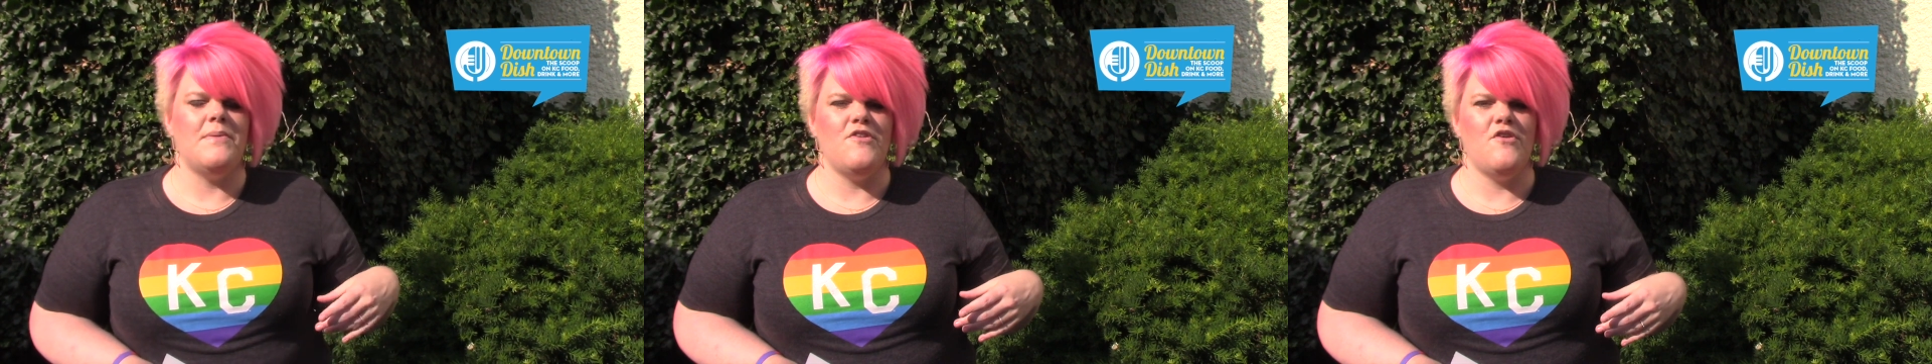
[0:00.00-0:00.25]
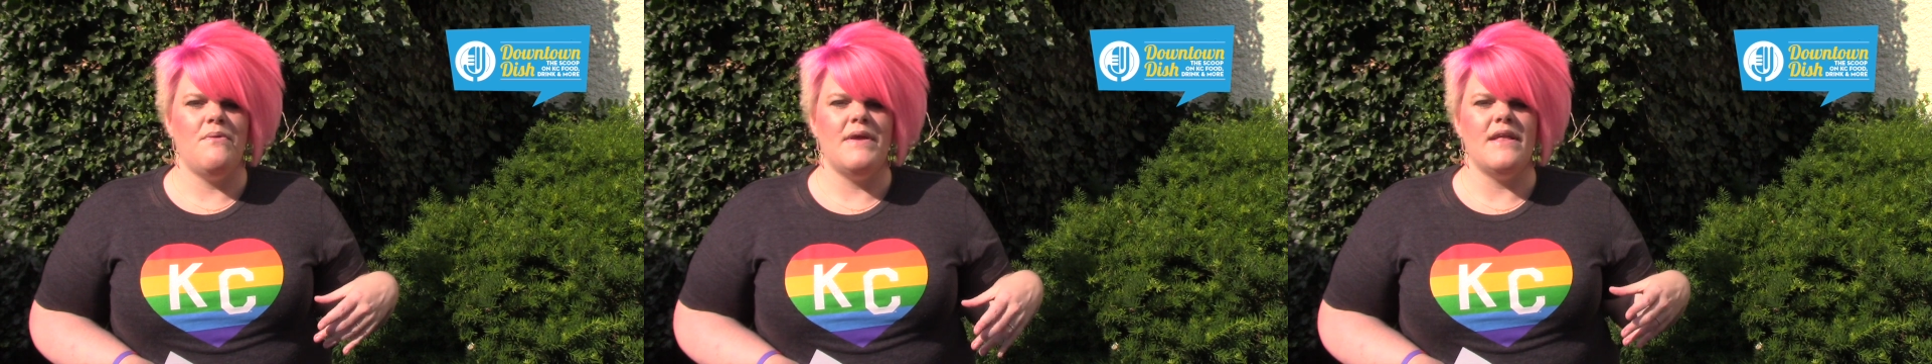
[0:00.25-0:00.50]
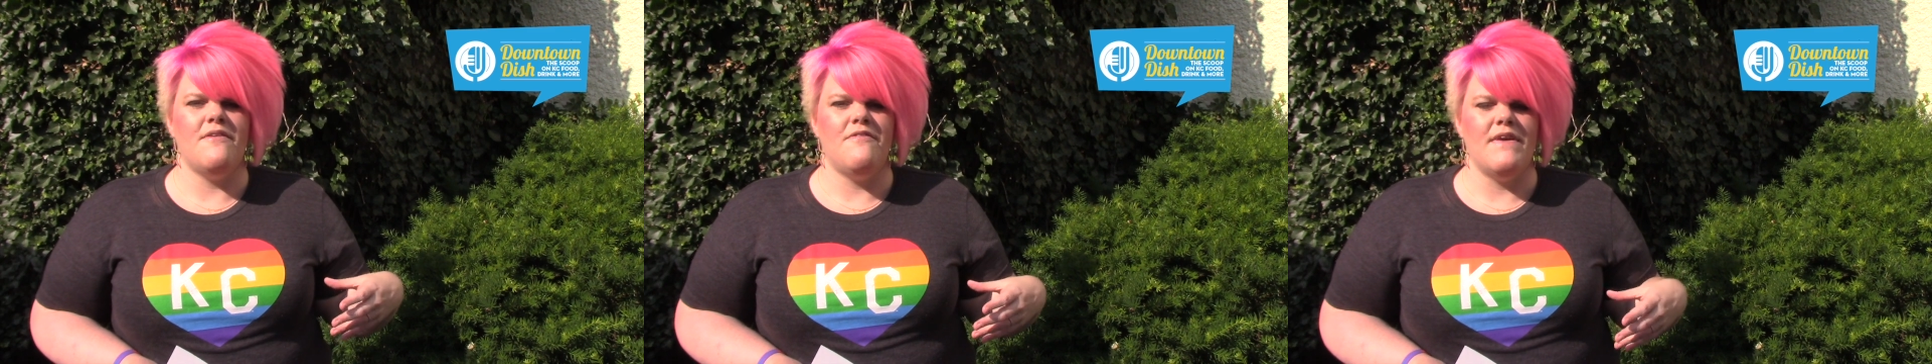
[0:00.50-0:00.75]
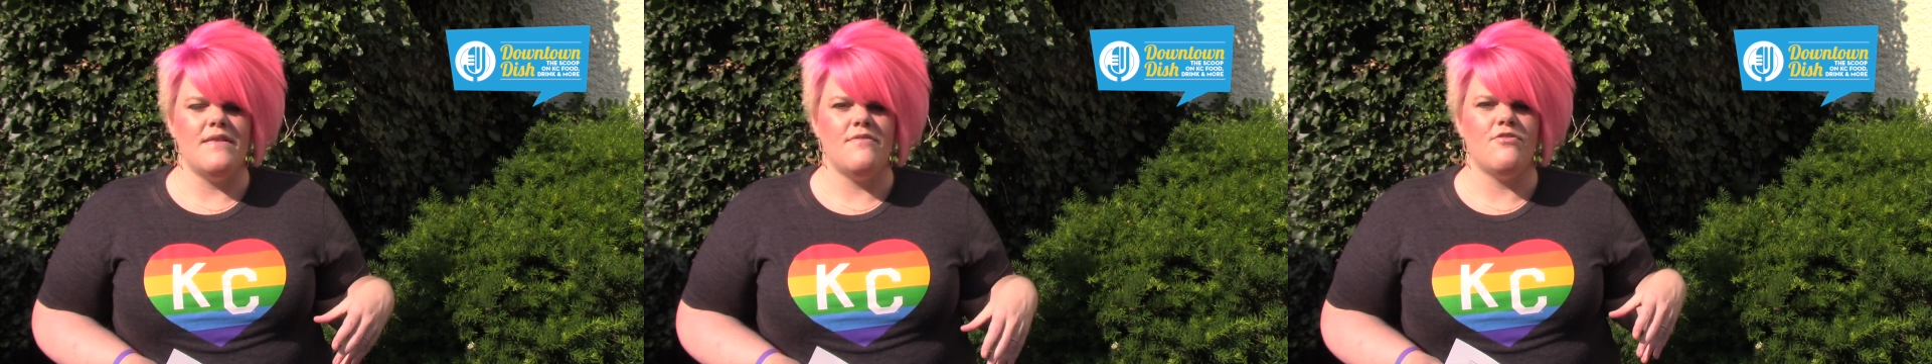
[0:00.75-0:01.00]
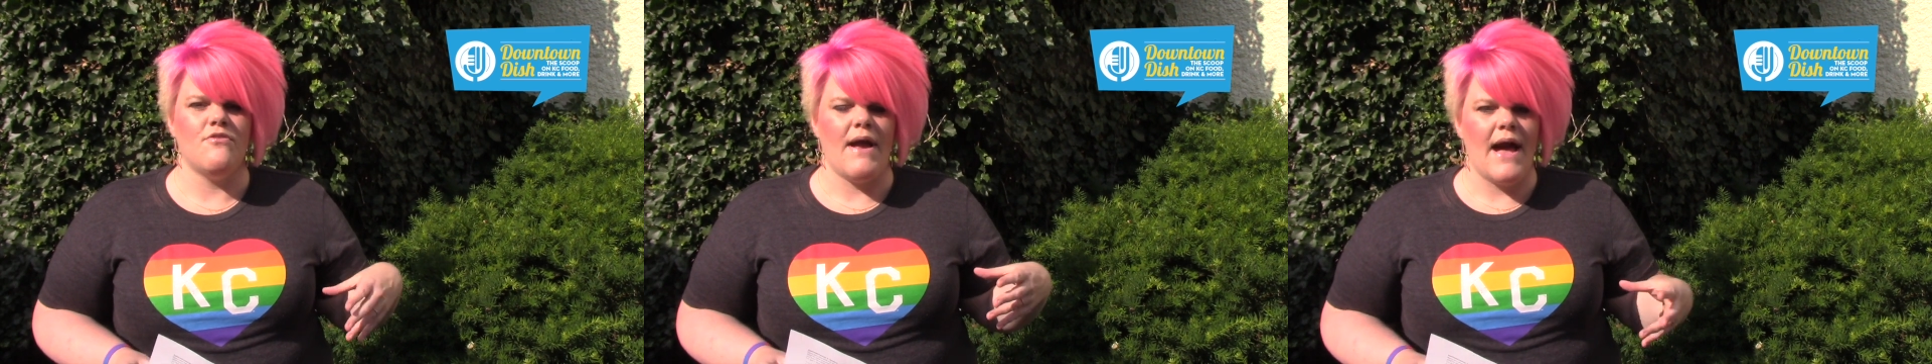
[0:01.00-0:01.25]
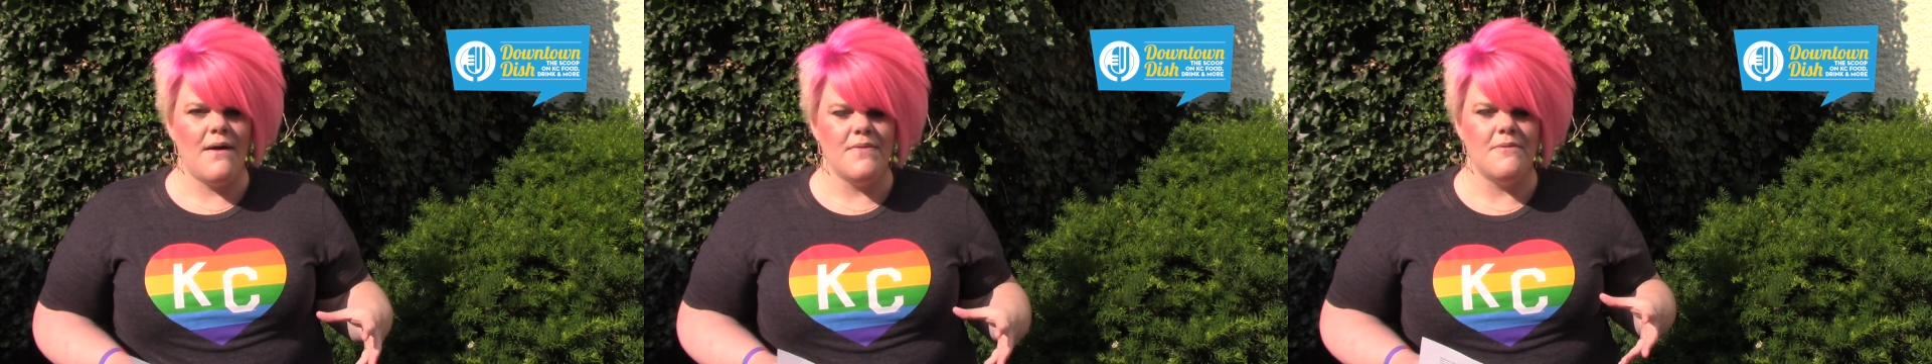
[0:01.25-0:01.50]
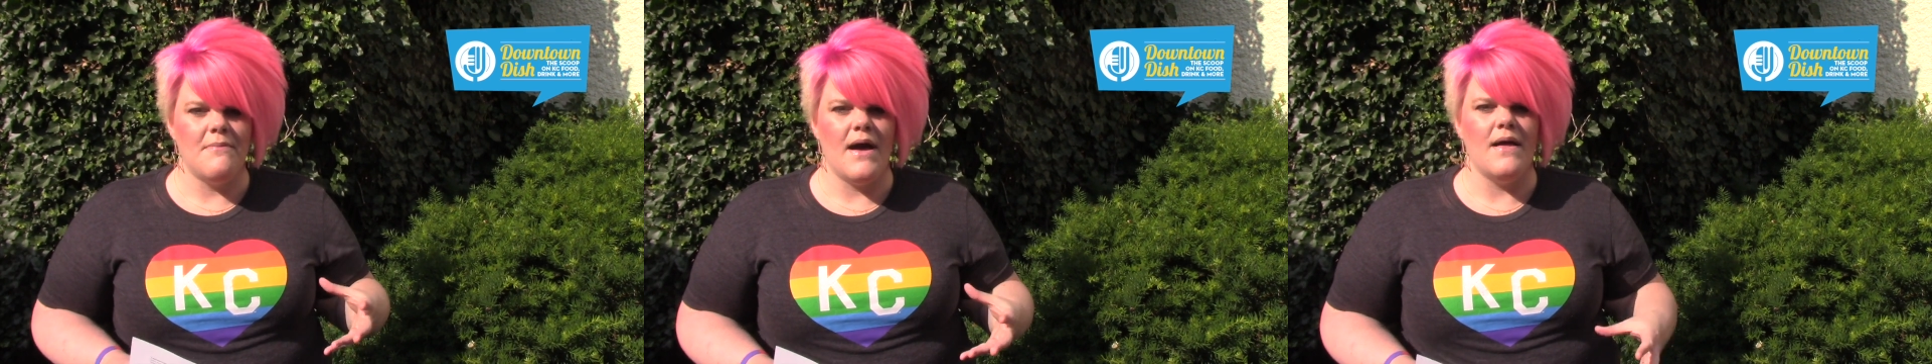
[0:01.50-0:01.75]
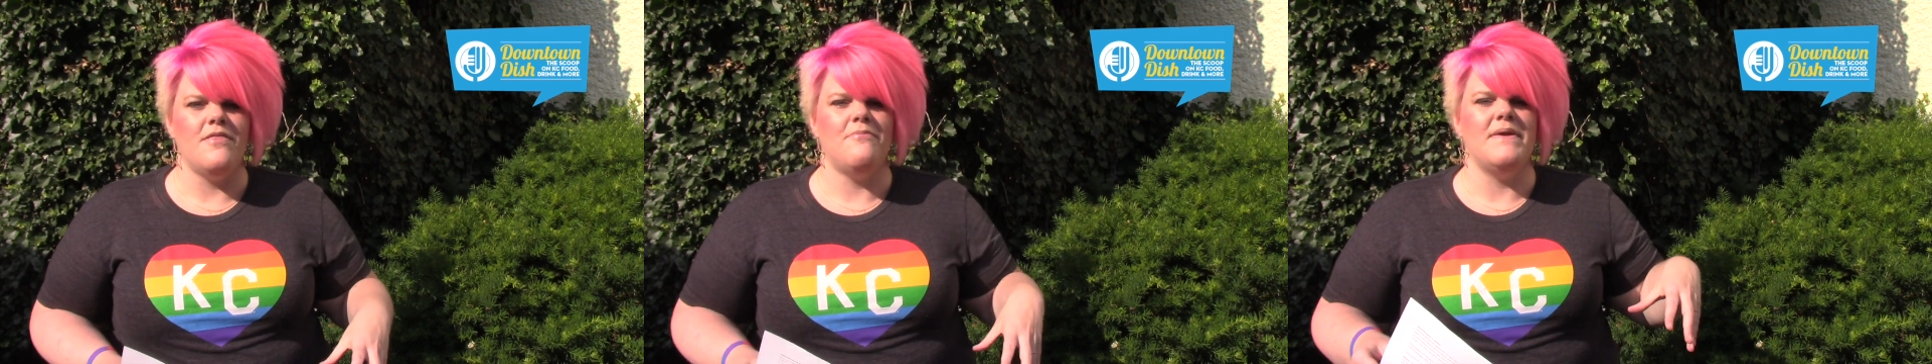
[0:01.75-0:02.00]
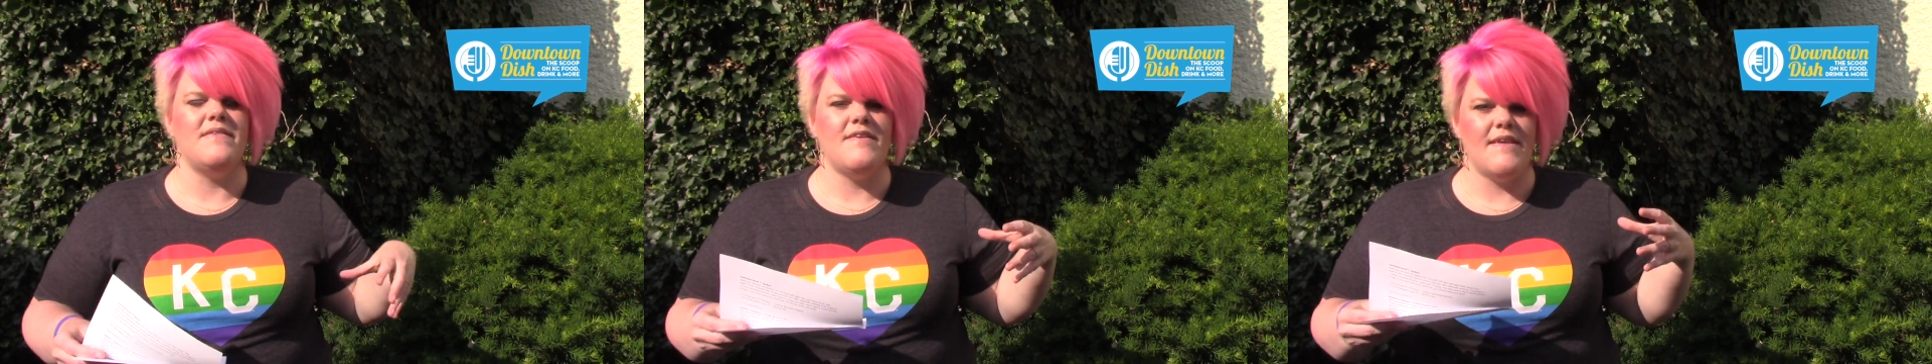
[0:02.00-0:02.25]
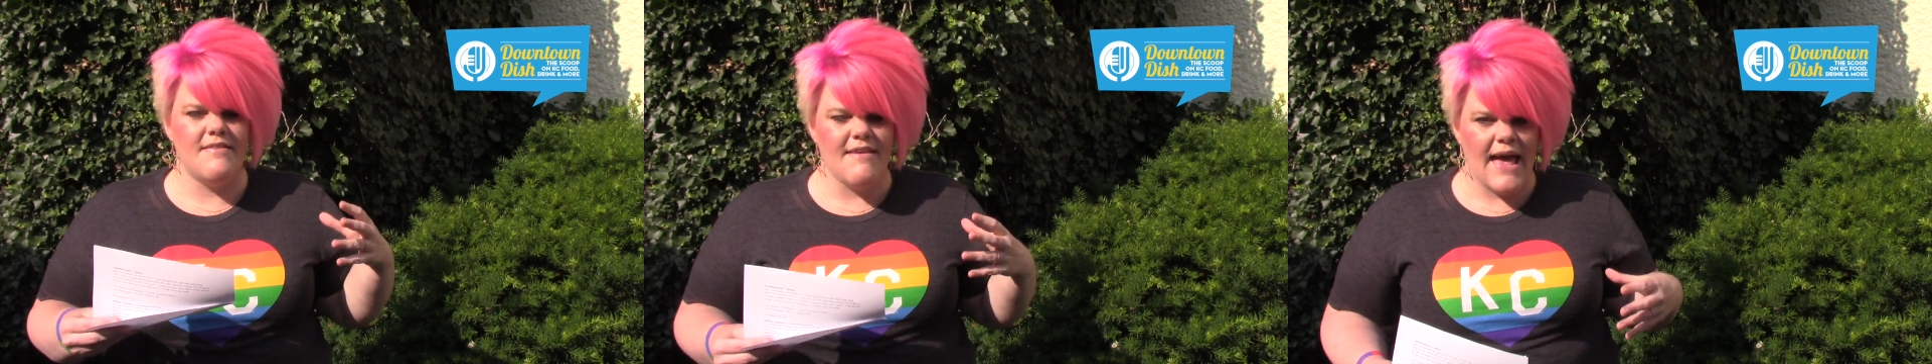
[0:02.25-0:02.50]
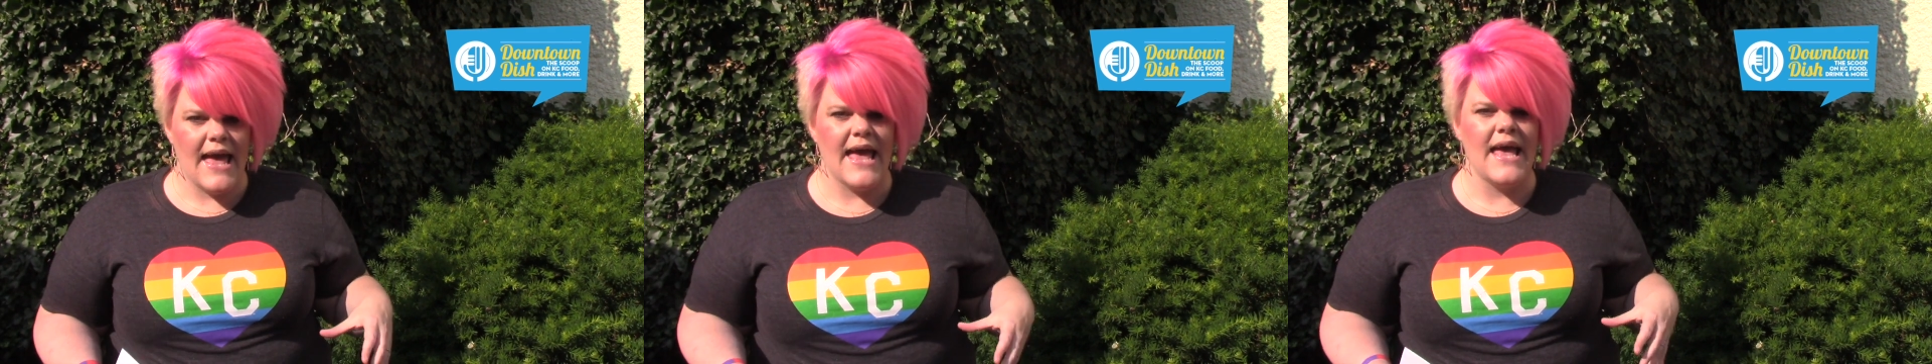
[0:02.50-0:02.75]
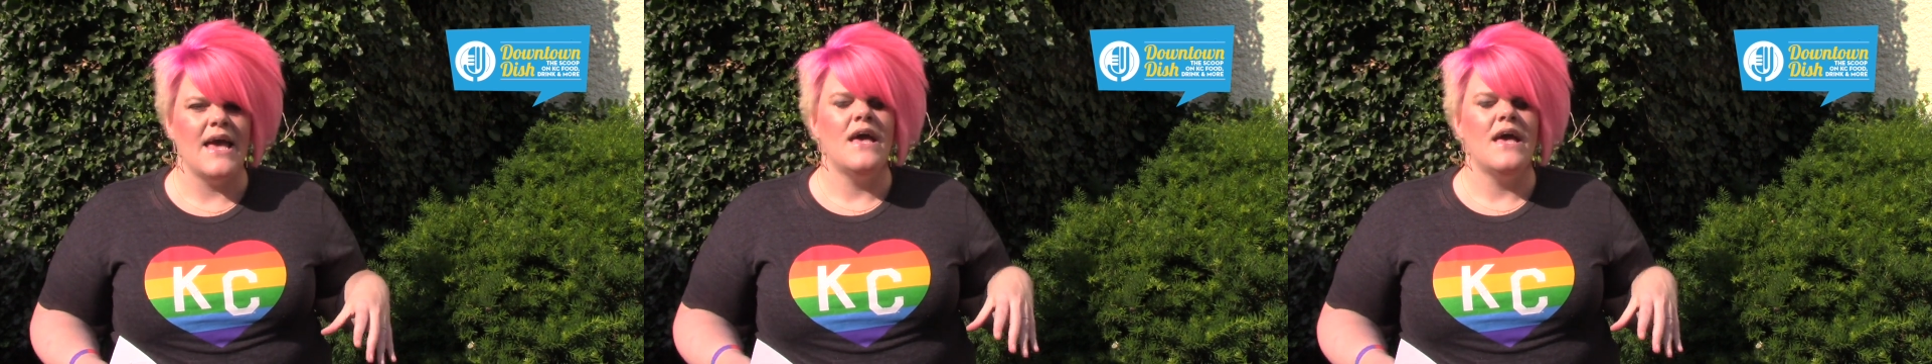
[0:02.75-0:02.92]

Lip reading: been doing events throughout the month, but today,